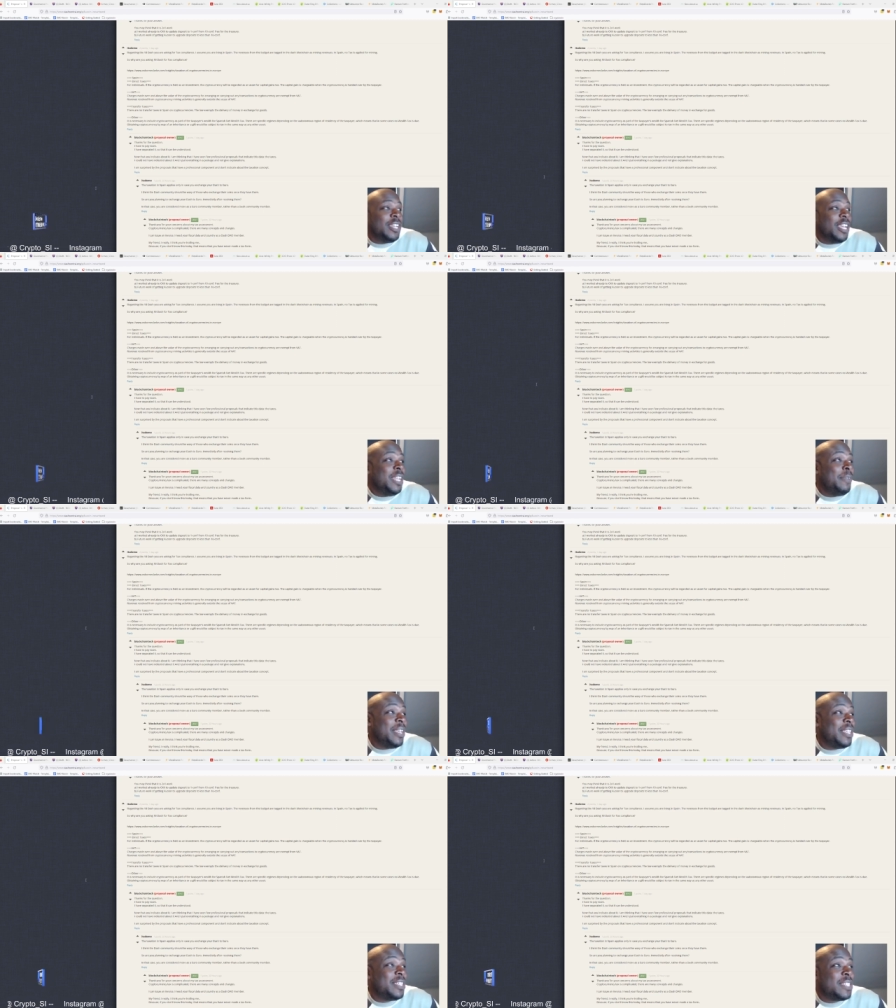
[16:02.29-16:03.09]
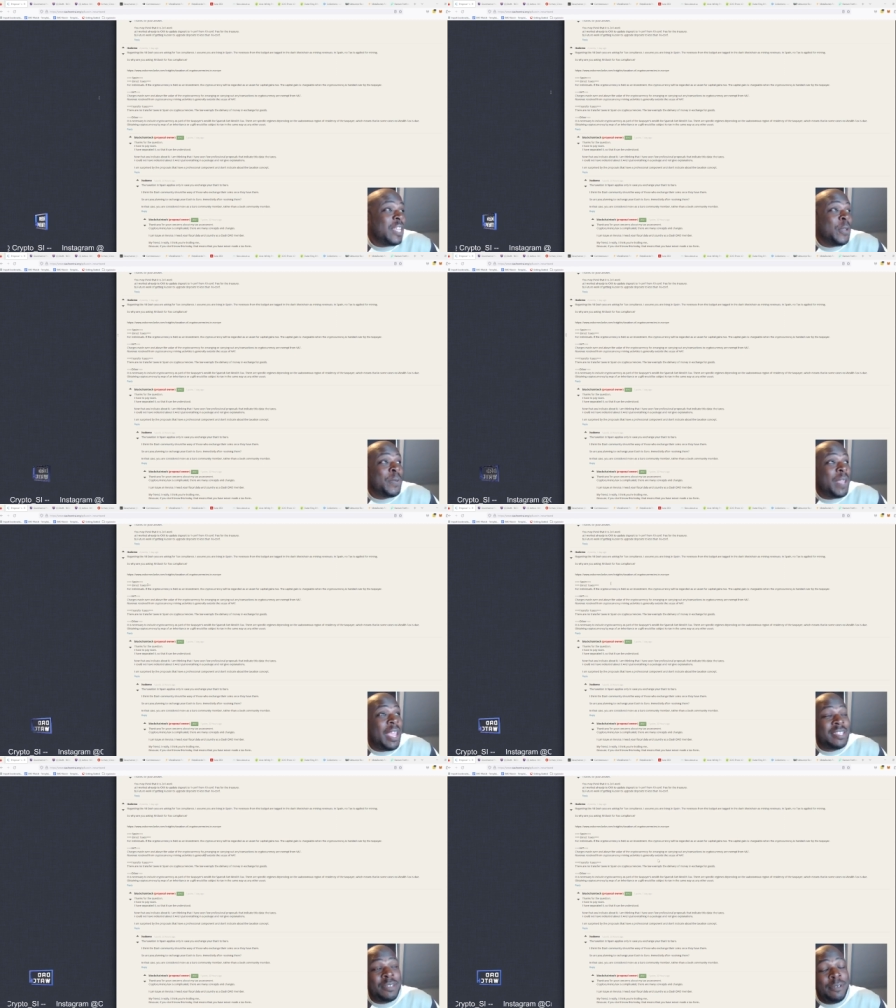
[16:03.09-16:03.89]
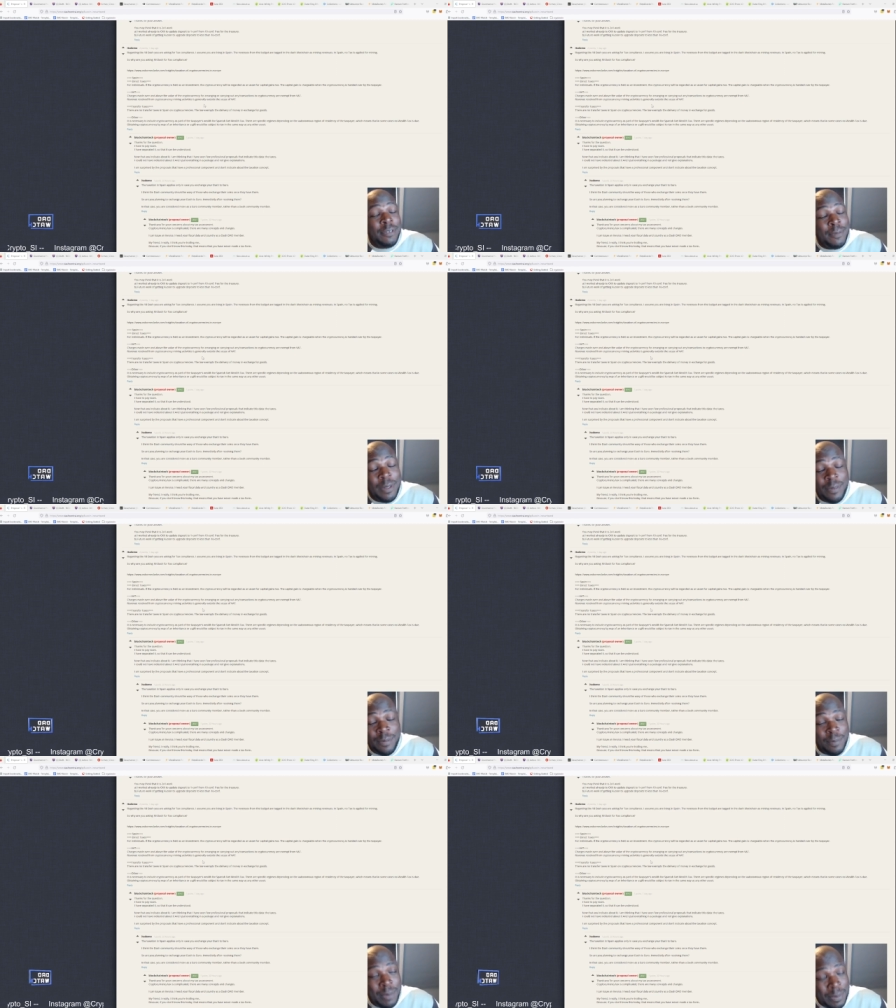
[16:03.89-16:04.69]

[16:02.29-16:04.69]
Anyway, so yeah, so we were